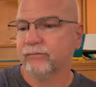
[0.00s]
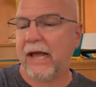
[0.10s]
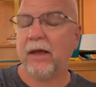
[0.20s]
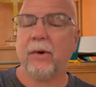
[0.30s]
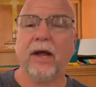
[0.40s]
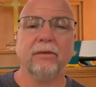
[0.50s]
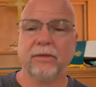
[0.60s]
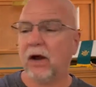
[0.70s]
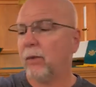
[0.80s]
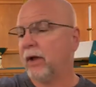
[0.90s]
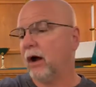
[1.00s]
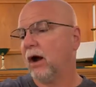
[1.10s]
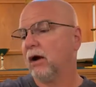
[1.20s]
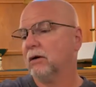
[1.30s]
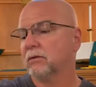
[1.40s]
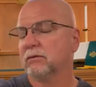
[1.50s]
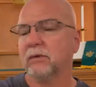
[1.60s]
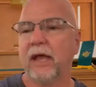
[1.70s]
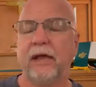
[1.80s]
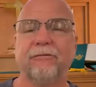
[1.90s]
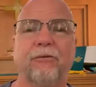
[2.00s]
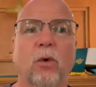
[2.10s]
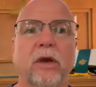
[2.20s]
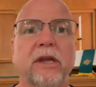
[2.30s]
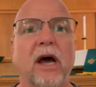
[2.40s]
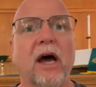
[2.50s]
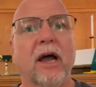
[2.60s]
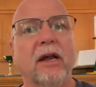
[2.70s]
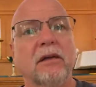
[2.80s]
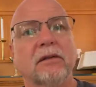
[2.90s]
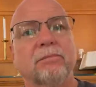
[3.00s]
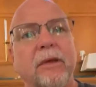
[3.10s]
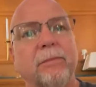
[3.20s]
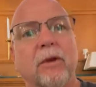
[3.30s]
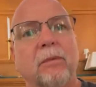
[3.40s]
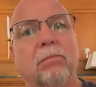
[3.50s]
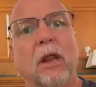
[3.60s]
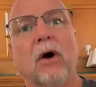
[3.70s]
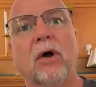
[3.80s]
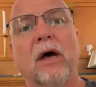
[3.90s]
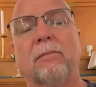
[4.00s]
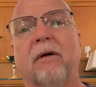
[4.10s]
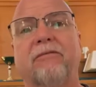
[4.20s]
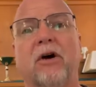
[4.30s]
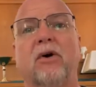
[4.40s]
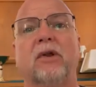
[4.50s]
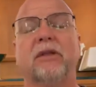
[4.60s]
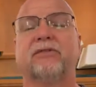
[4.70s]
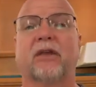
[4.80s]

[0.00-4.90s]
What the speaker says: anyway, there we are, 8:49. People are blowing up my phone. It's